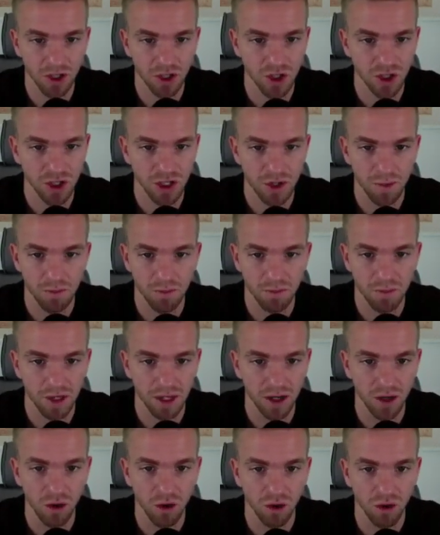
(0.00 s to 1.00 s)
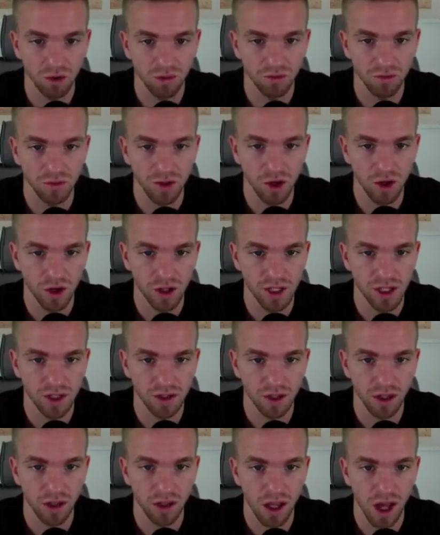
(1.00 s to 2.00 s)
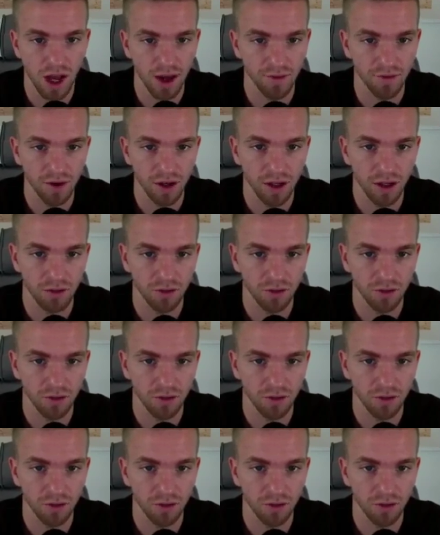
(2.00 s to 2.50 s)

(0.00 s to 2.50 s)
and just a big old live,